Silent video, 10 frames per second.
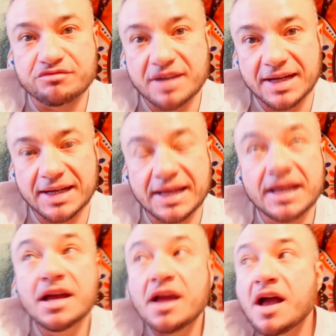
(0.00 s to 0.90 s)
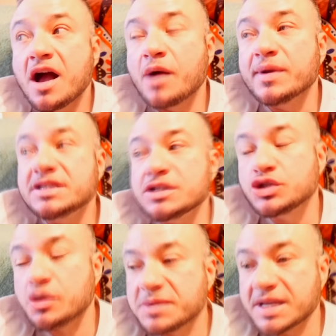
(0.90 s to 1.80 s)
really. I went to the
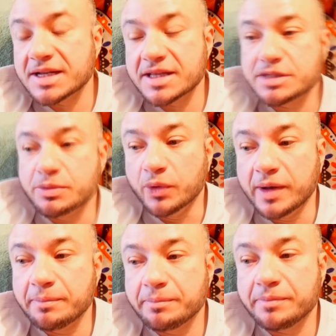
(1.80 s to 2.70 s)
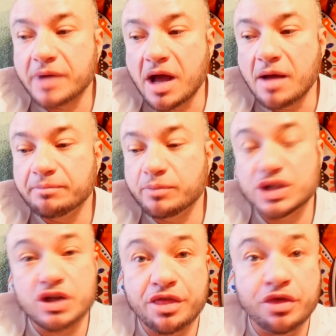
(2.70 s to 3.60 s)
job centre this morning
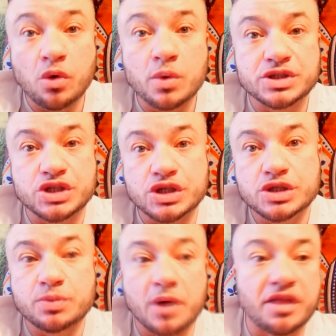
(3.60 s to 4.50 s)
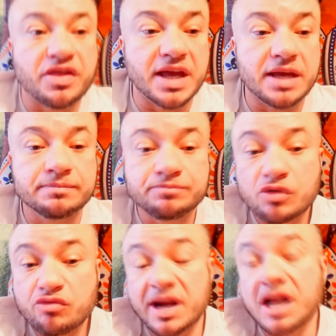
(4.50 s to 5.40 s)
which I thought was just one of the
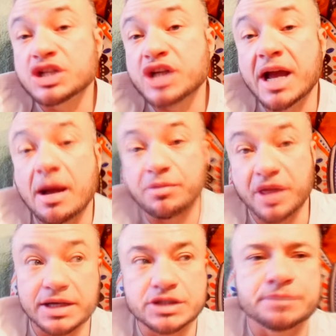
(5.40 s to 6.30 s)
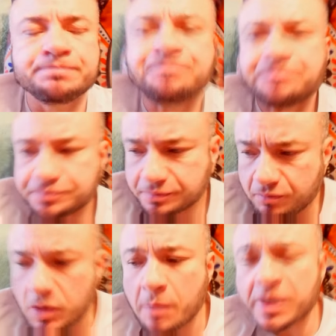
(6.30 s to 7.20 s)
regular checkup things
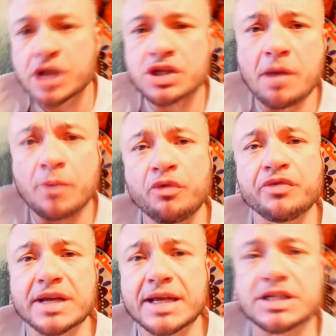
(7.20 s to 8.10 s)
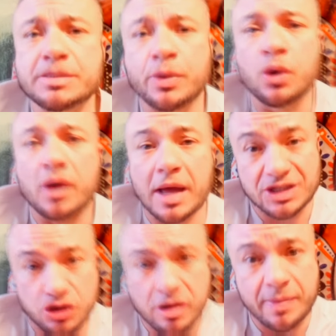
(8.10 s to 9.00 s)
because I'm on the support
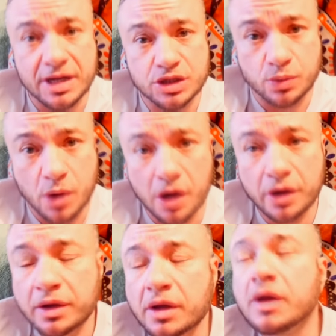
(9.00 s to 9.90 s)
category back to work.